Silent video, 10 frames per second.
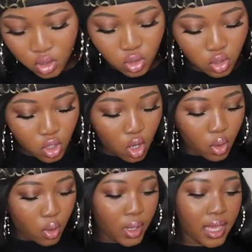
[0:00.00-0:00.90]

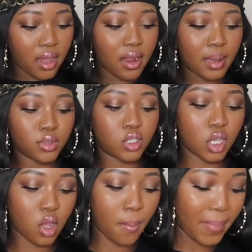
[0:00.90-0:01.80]
So here, I'm just
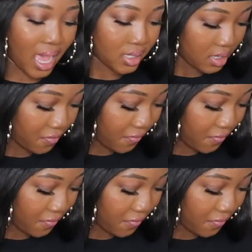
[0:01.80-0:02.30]
gonna unbox it